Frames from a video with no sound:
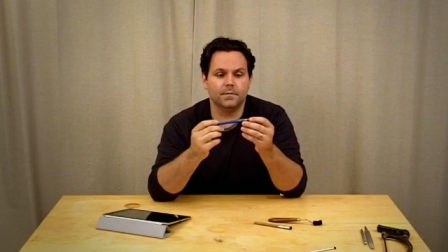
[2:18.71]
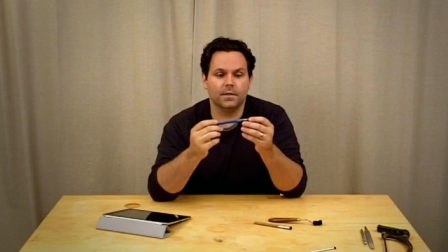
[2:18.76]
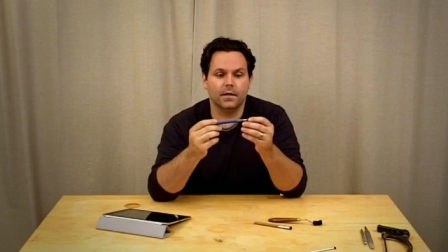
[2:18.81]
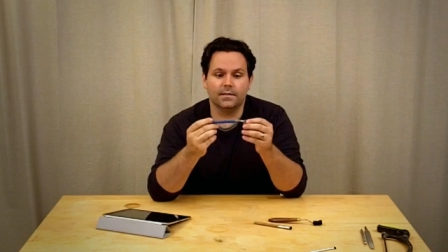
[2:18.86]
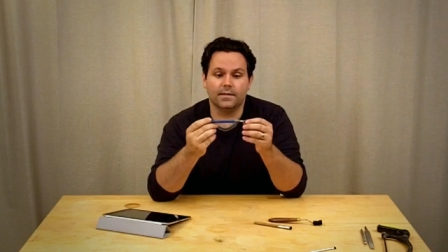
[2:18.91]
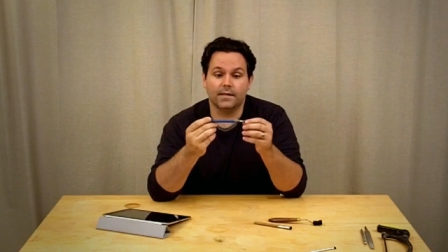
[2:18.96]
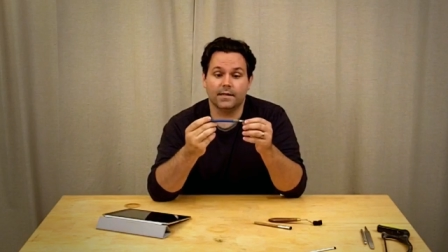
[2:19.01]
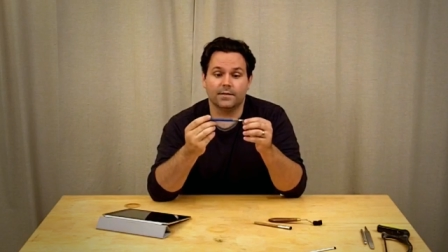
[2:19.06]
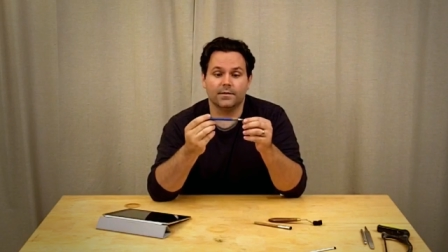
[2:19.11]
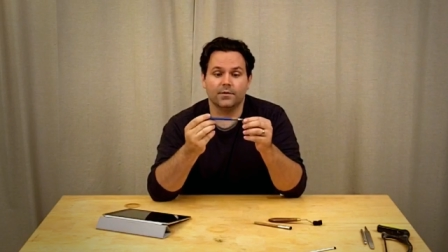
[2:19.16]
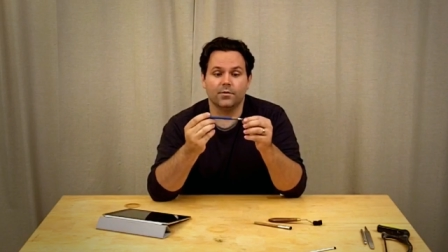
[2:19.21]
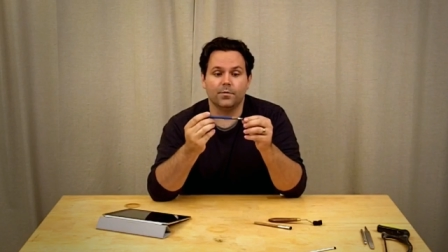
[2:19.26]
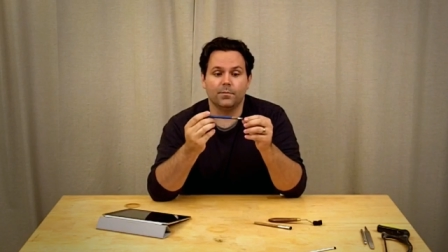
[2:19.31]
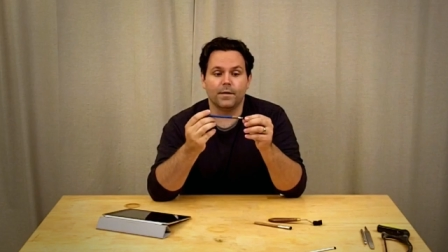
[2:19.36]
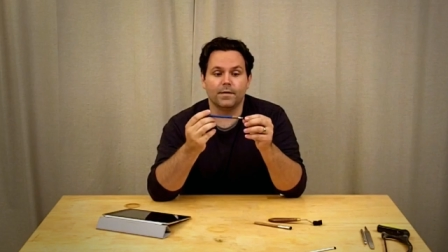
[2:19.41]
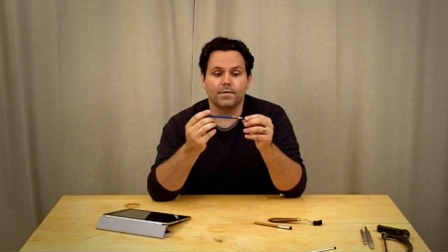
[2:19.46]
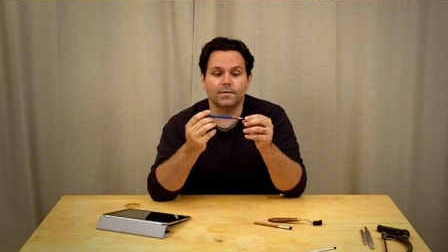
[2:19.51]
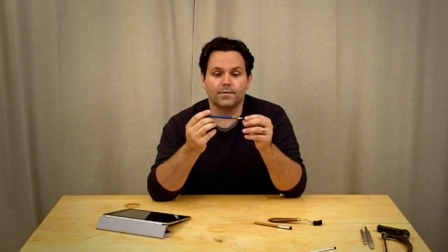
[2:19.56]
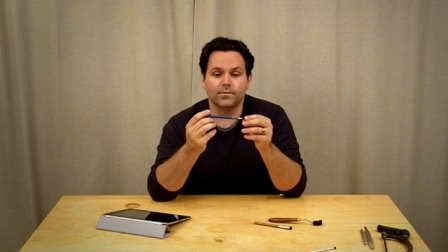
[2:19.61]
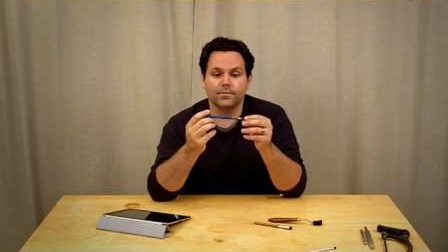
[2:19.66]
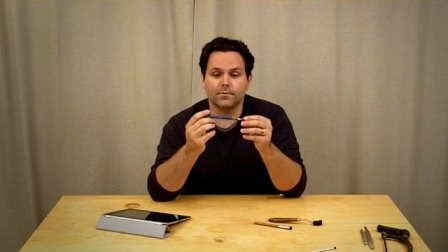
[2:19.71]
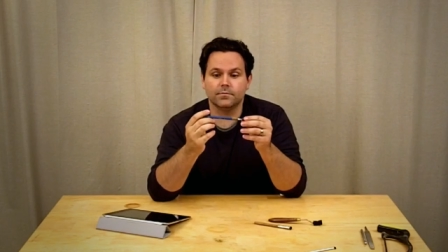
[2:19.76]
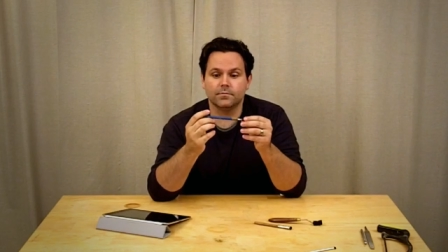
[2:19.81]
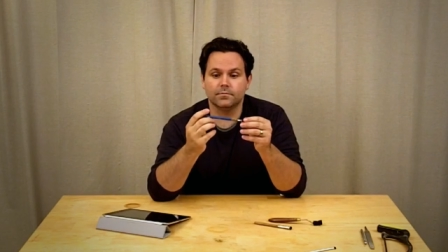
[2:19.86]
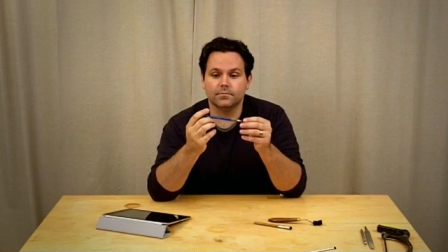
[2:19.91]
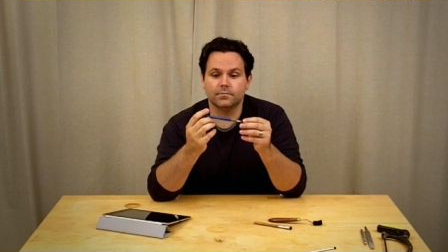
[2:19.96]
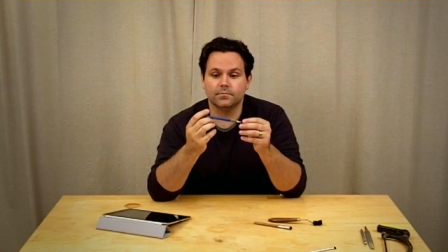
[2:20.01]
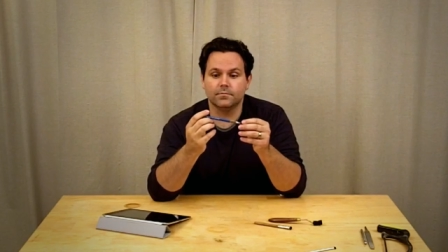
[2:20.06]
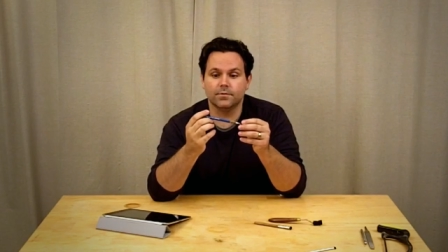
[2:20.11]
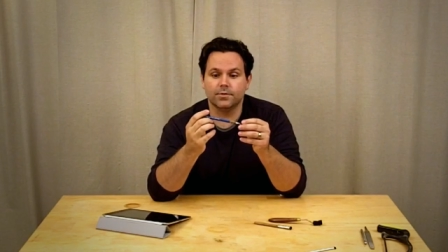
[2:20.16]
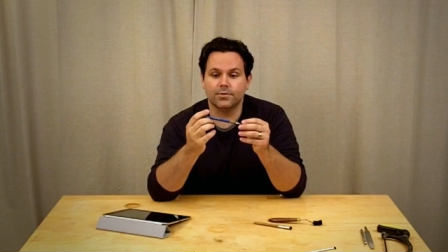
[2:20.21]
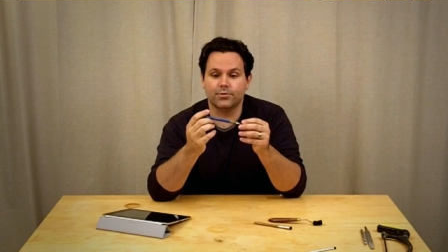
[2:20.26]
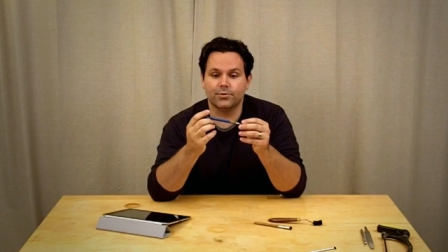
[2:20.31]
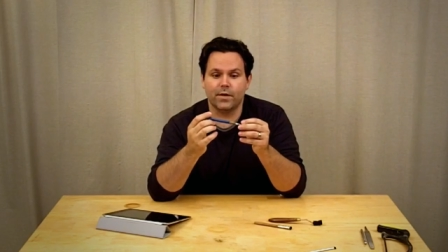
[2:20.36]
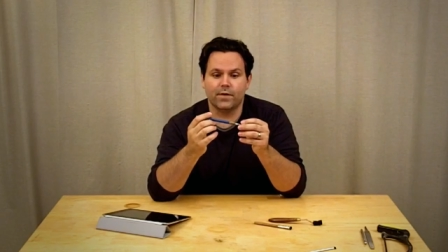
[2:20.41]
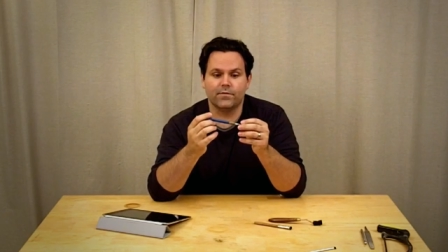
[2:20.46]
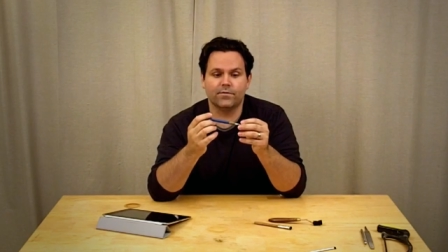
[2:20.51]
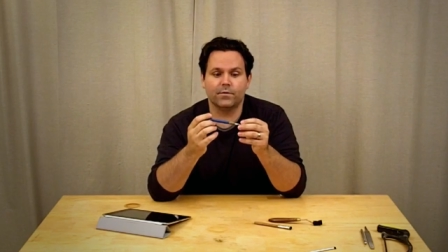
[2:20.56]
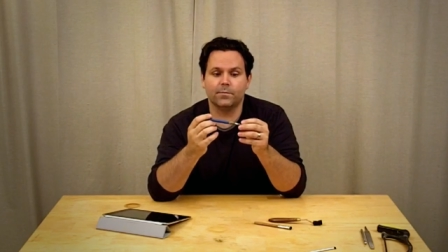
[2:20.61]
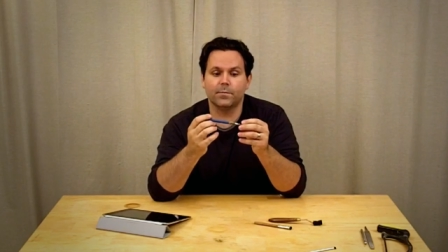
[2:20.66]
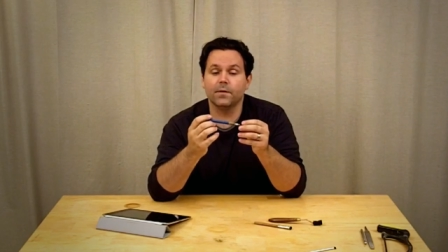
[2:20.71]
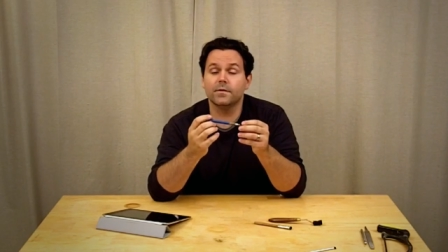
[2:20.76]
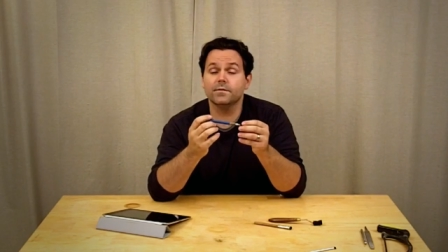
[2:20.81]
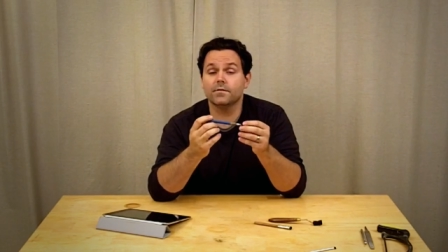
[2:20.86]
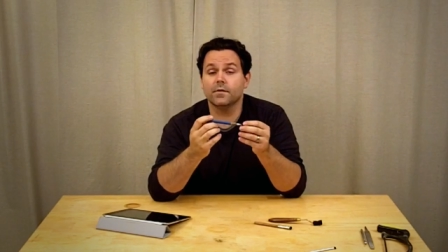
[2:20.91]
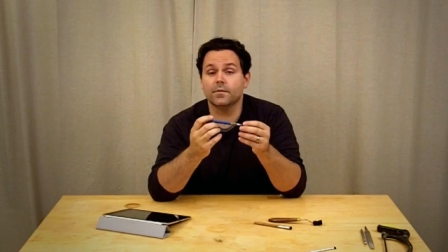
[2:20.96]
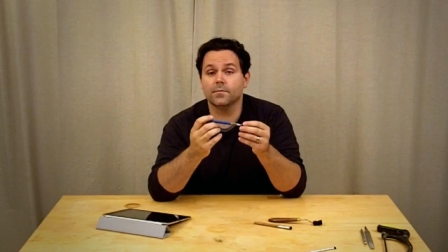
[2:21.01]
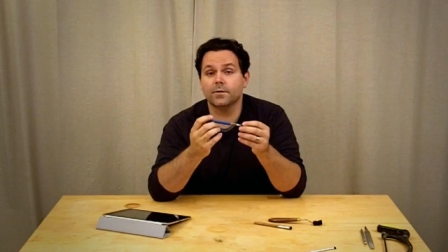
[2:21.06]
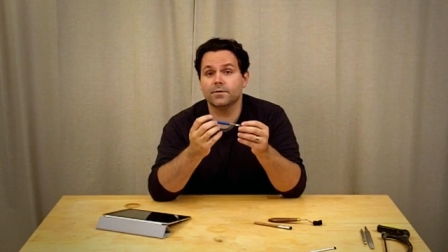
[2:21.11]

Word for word: a technical pencil or drafting pencil.